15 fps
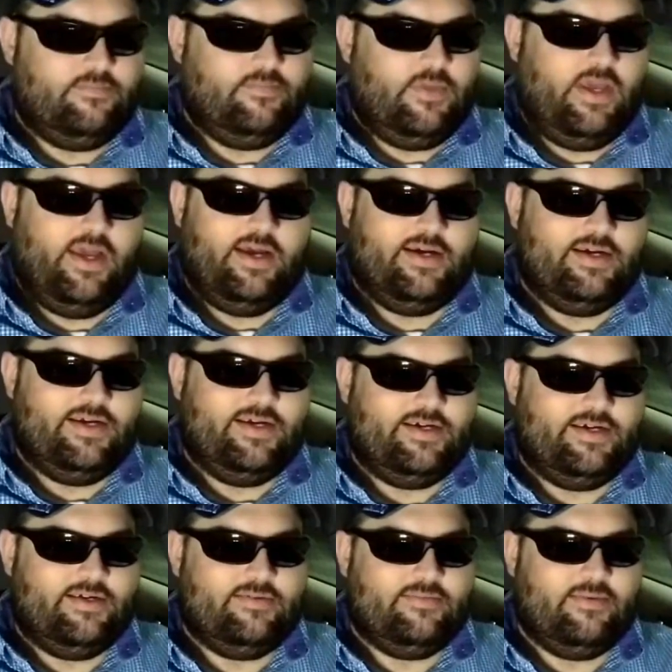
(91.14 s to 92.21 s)
Yeah,
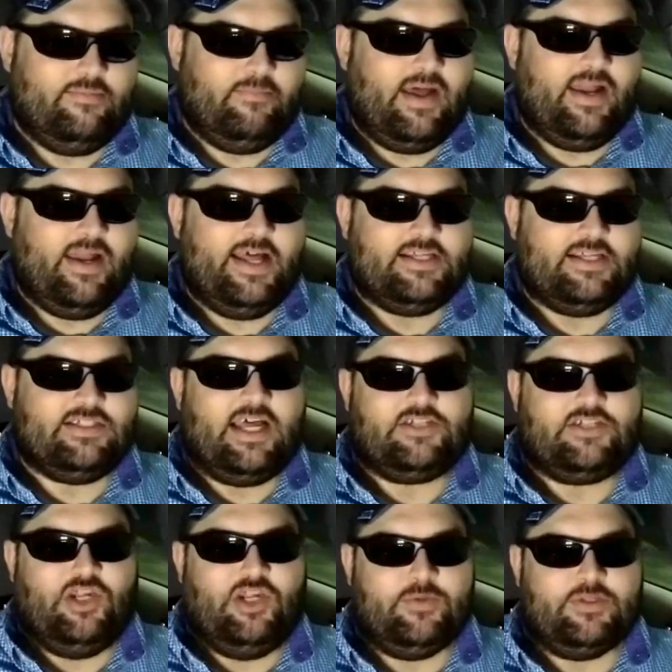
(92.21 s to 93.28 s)
uh, my last live
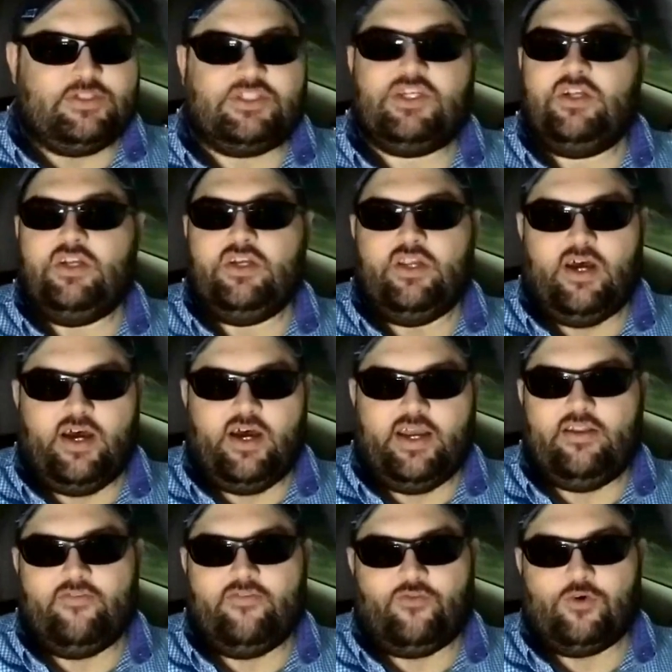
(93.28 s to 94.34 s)
stream was Sunday night,
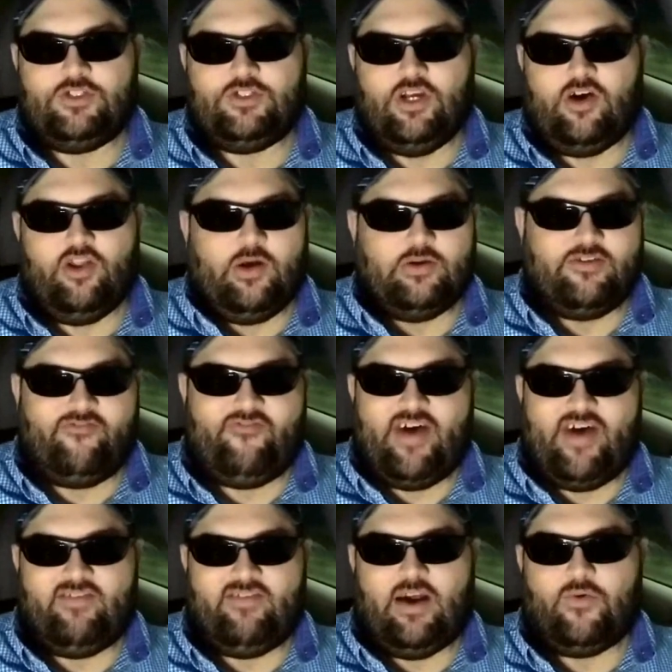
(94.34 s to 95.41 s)
and of course, y'all know it was a
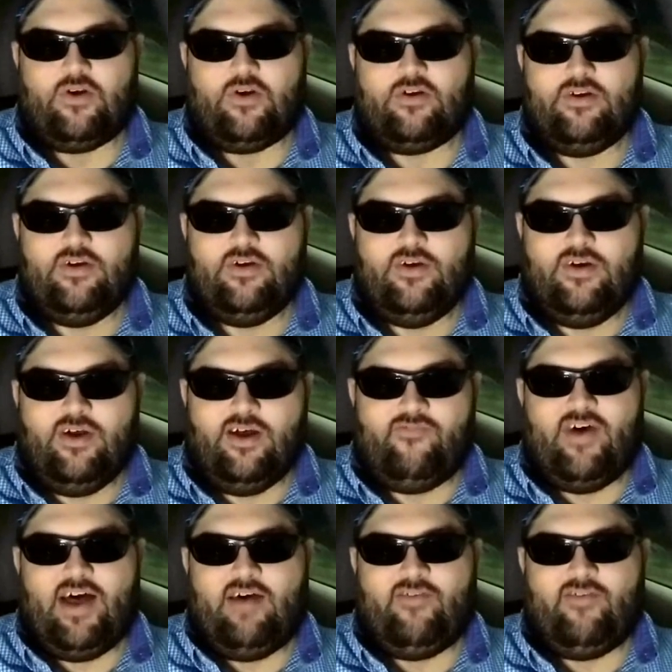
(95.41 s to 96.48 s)
five-hour, a
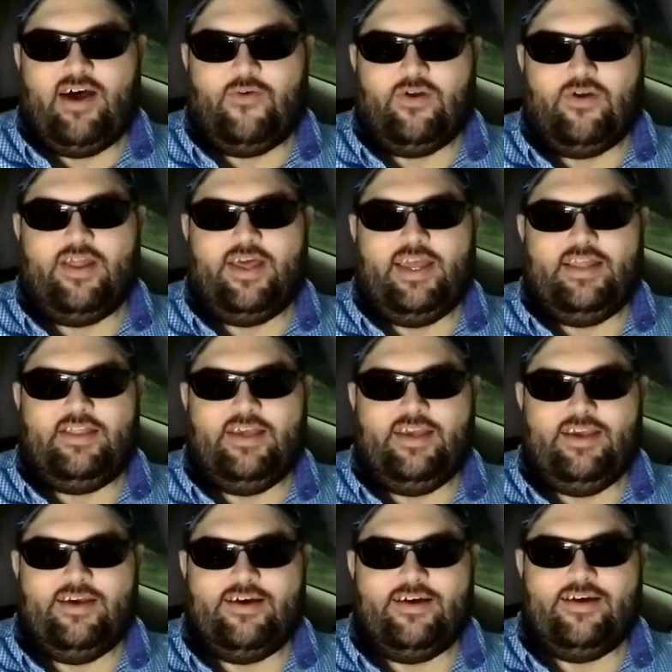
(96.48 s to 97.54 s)
five-hour
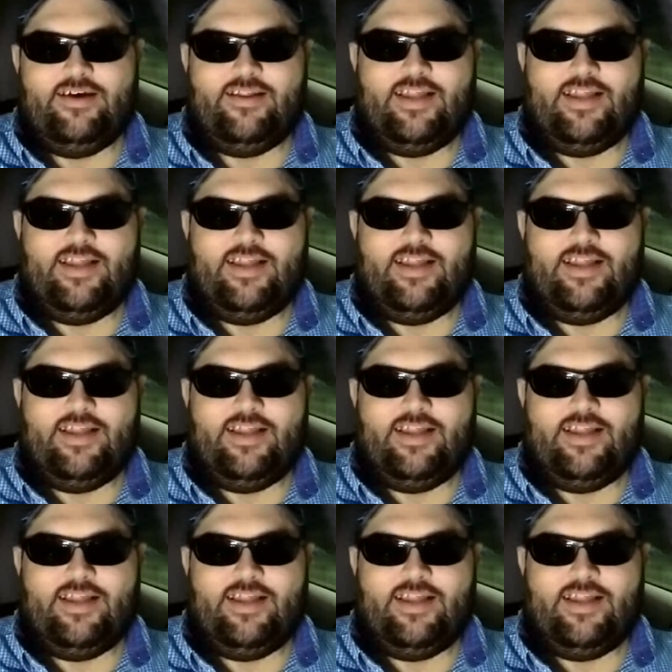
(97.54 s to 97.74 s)
lengthy uh,